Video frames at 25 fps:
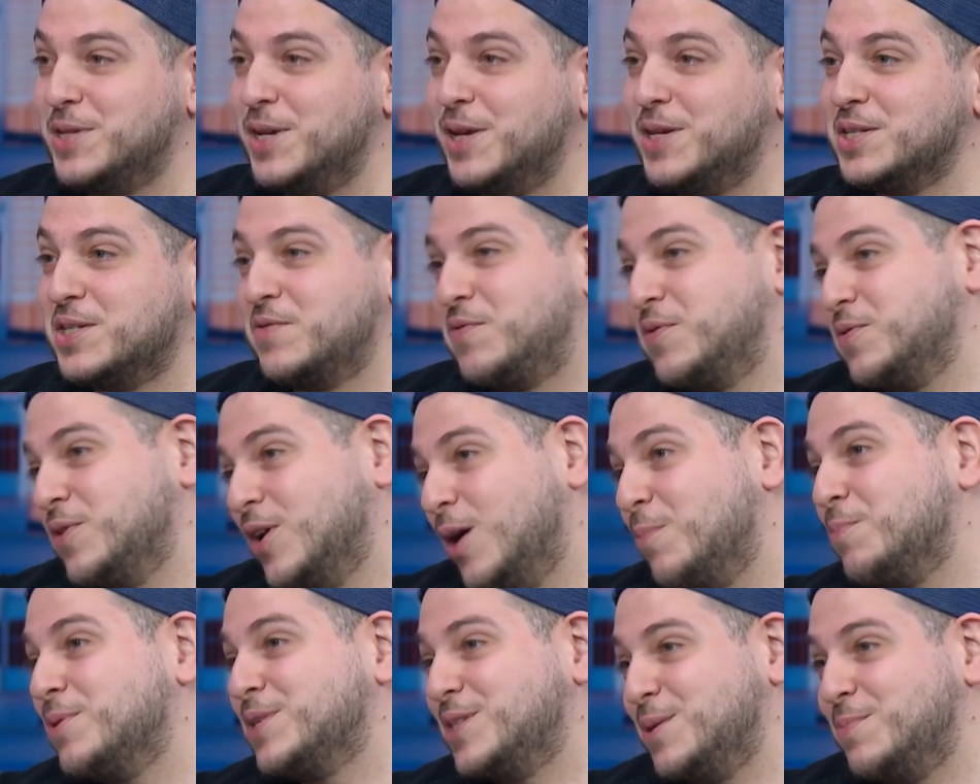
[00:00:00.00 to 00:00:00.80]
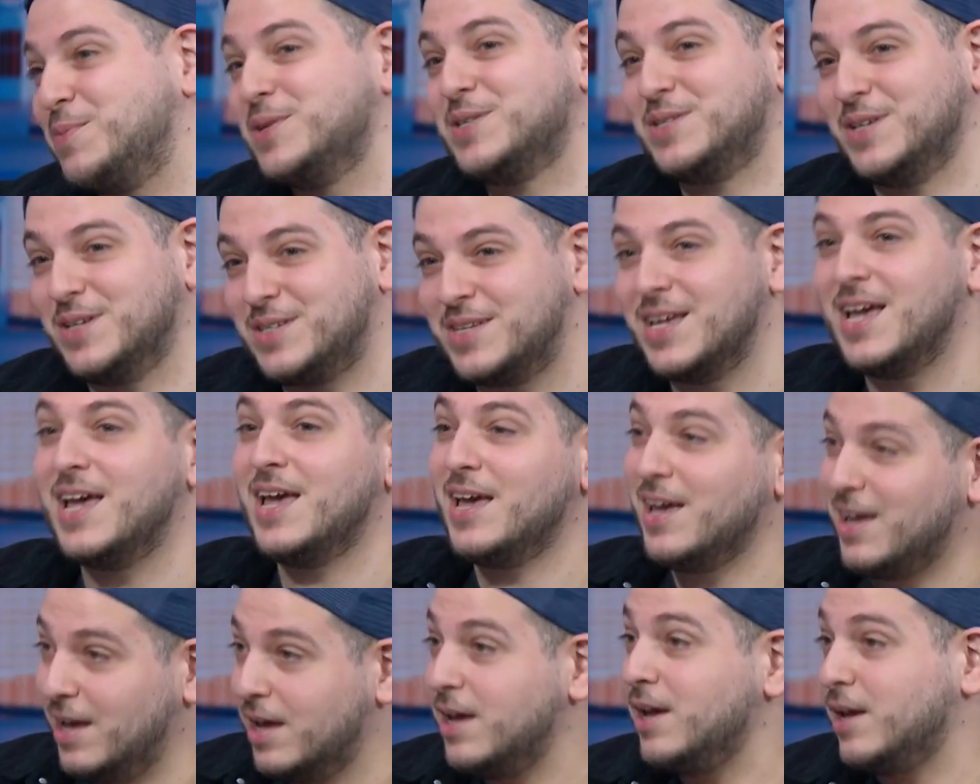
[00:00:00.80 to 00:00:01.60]
because if a not busy business
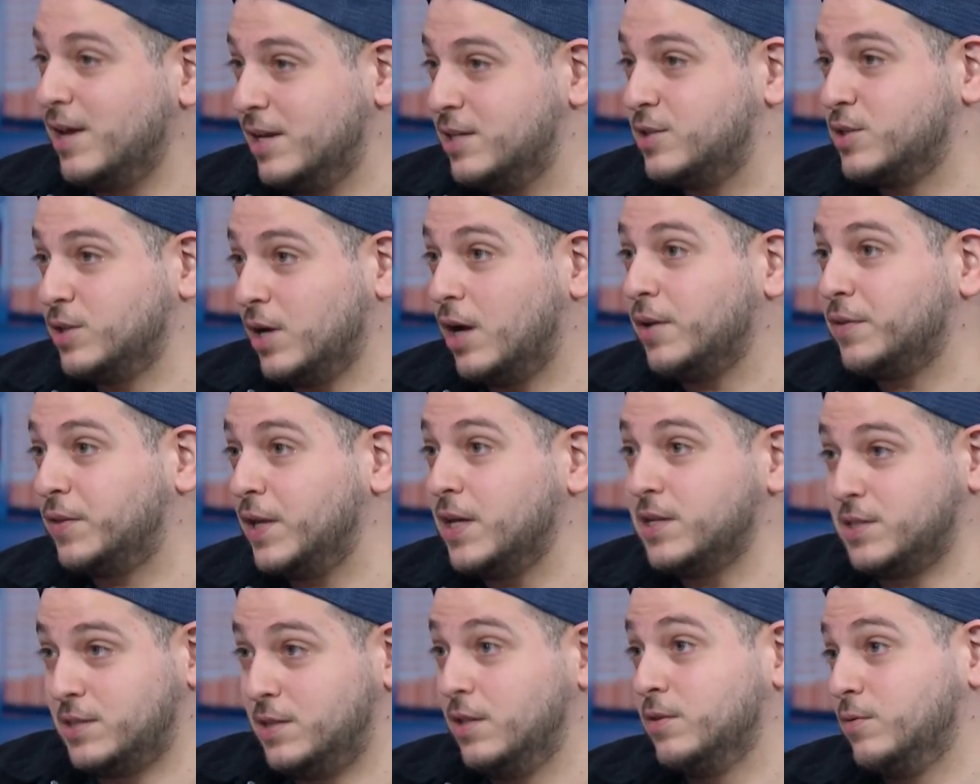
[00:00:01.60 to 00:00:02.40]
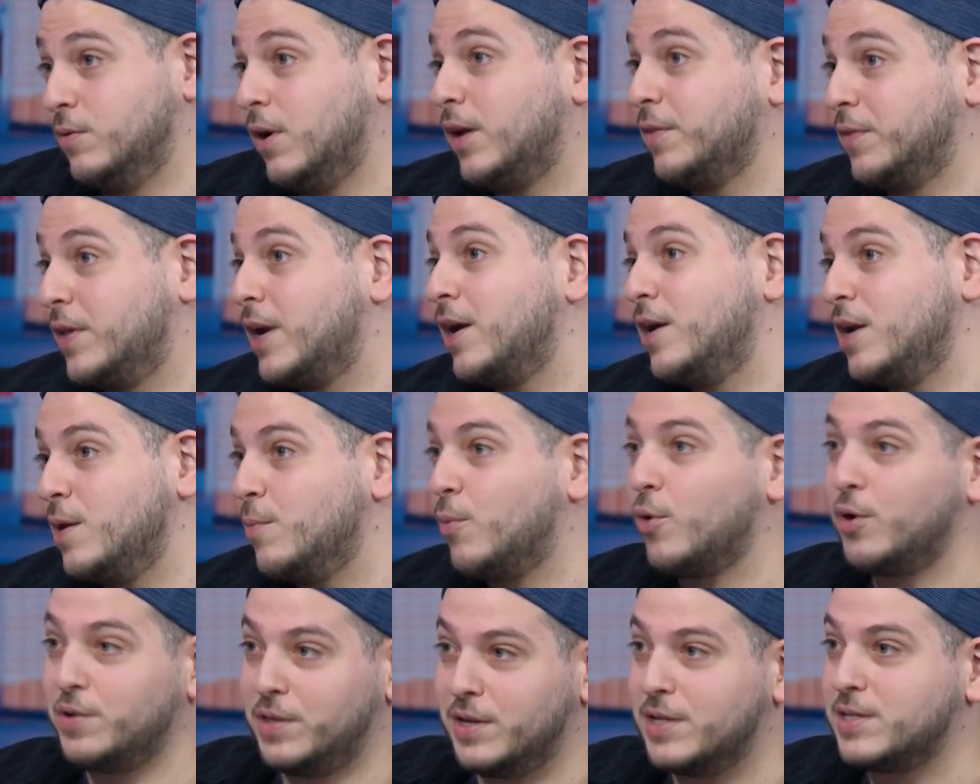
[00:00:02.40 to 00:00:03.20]
is not there
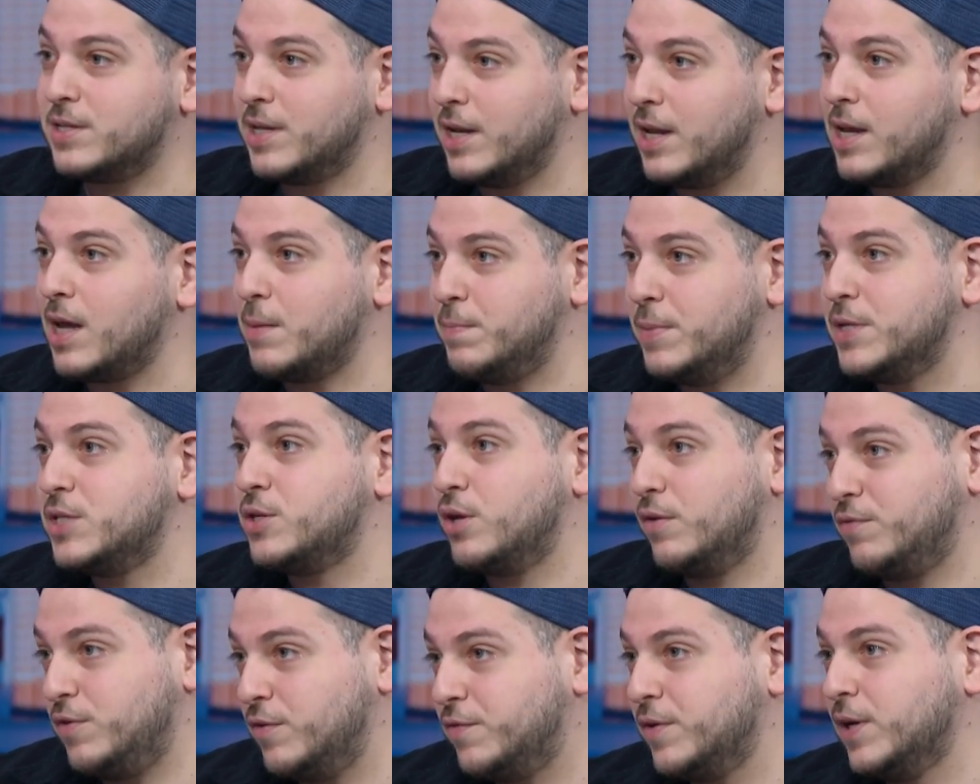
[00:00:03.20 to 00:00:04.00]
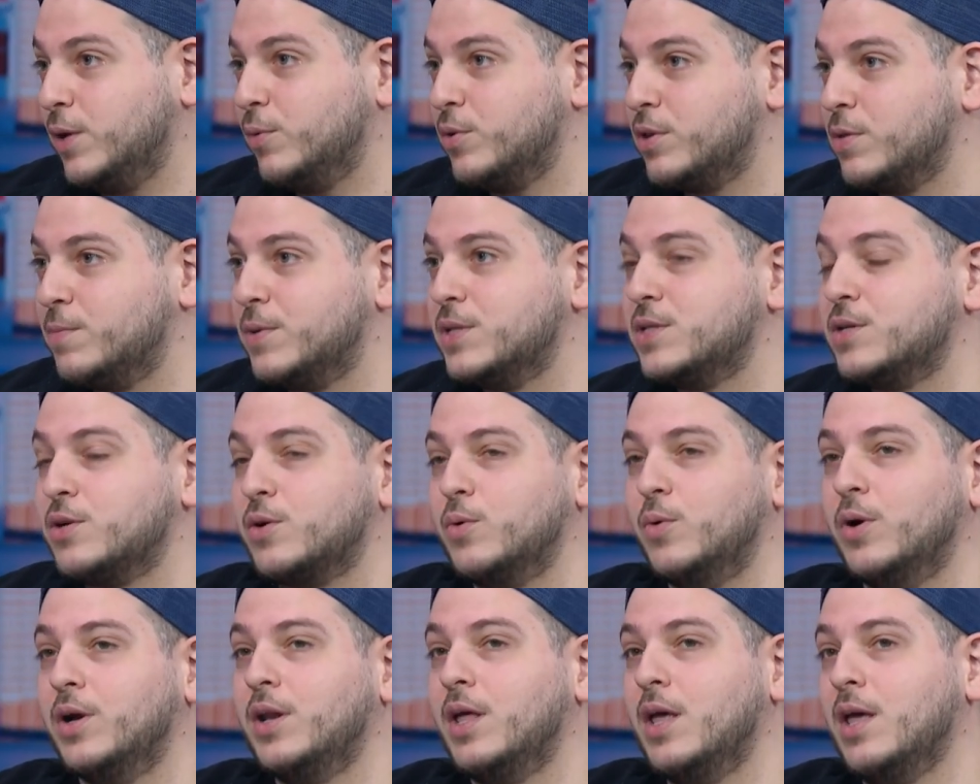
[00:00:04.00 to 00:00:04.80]
anymore, then it's going to get busier if you fill it with a busier
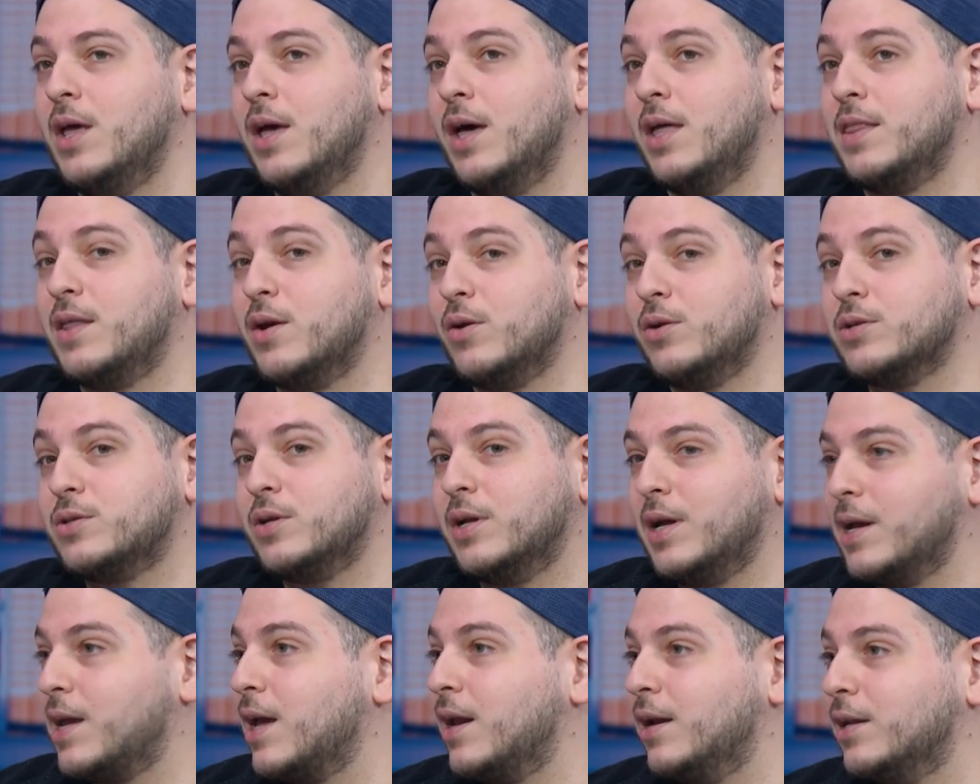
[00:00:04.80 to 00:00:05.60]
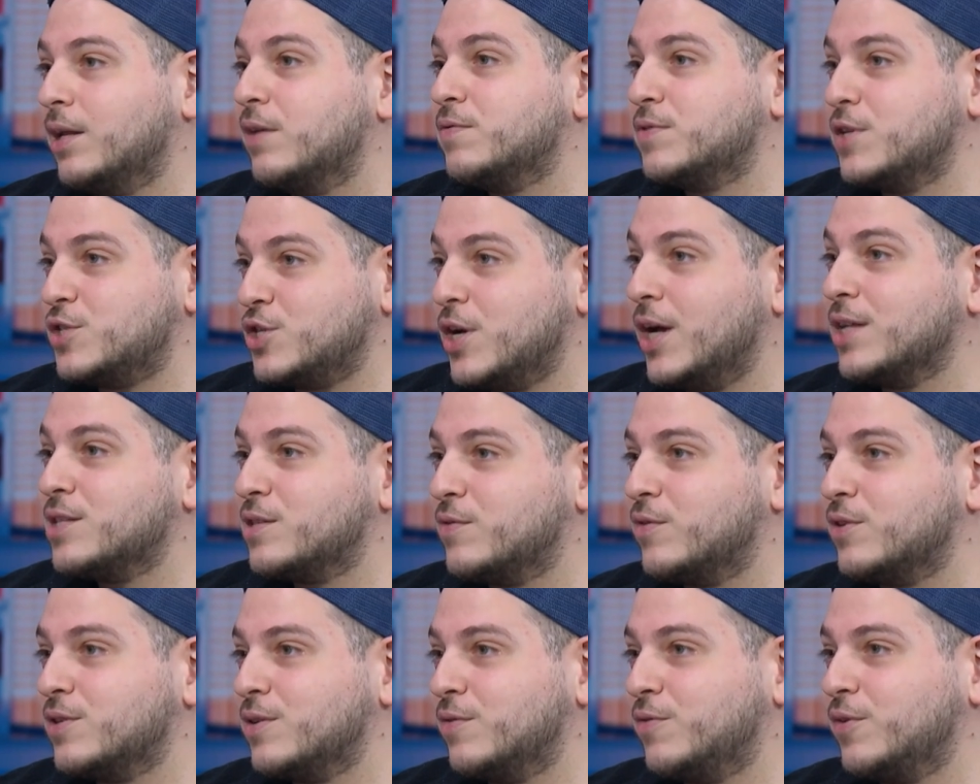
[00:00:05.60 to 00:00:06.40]
one. And then also, again, it gives a chance
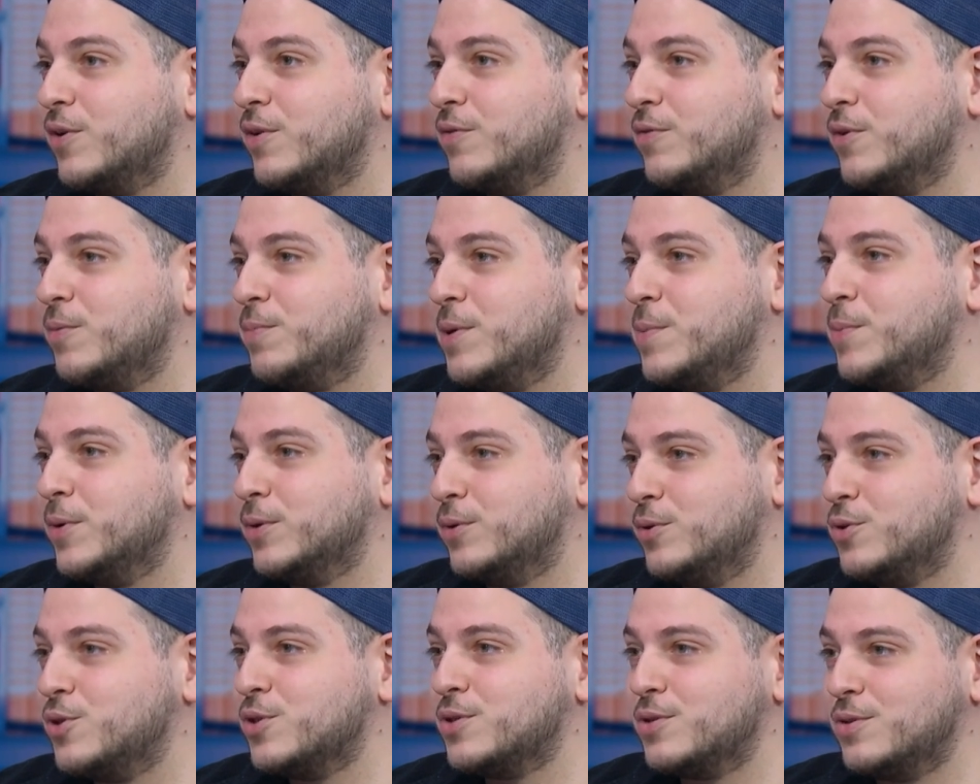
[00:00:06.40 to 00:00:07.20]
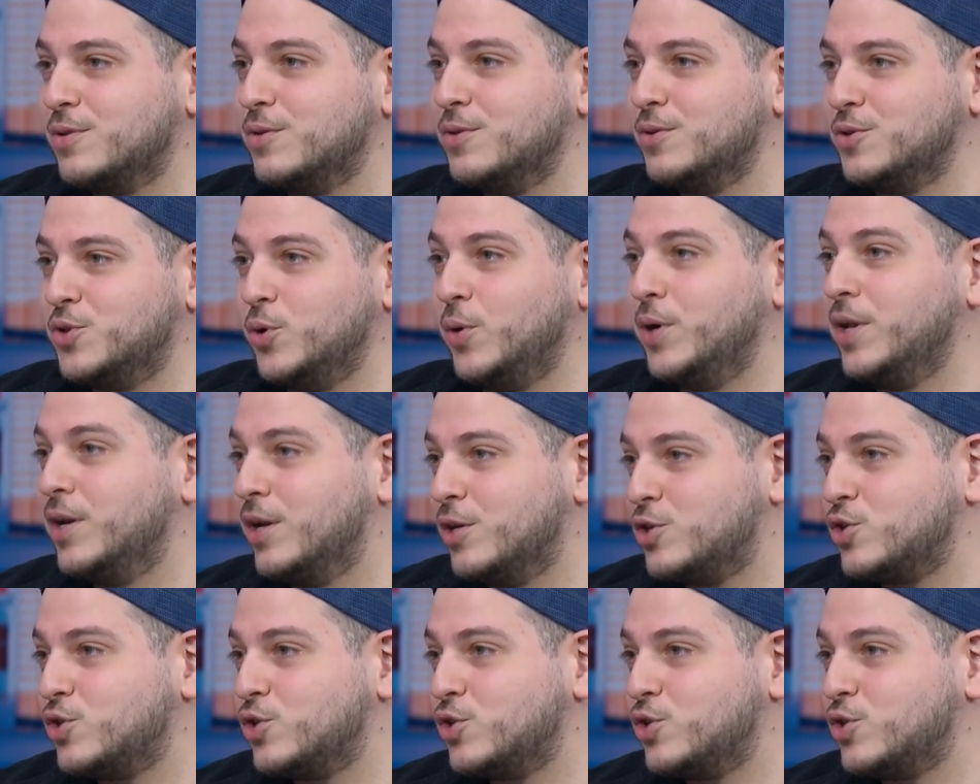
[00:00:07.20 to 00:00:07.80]
for people to just join in and